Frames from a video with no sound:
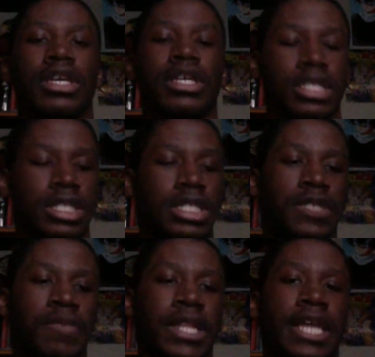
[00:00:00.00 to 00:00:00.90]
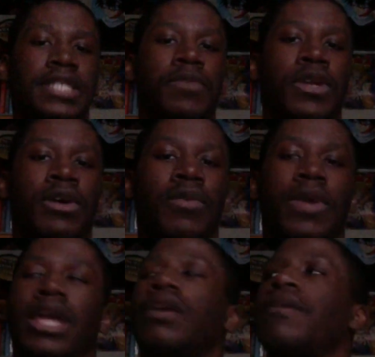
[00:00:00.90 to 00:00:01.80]
you can just expect that to be on the
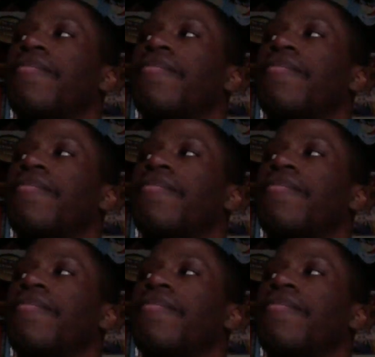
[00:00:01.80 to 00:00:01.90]
way.